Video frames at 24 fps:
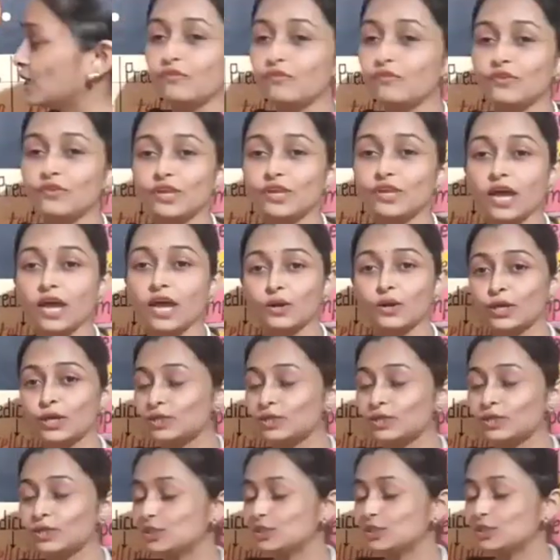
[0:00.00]
we are going
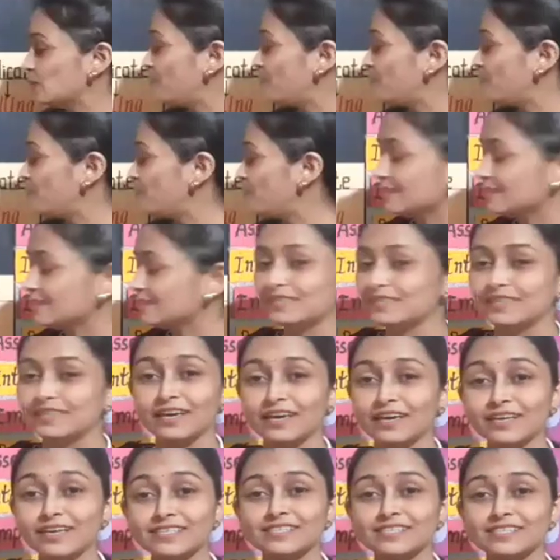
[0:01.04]
to place
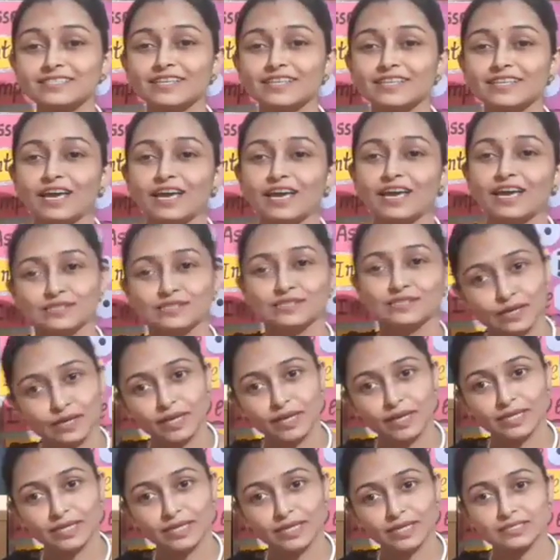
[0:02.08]
this
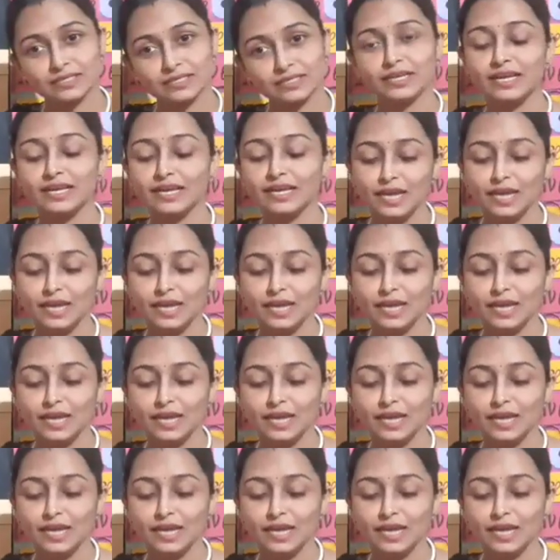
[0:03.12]
exclamatory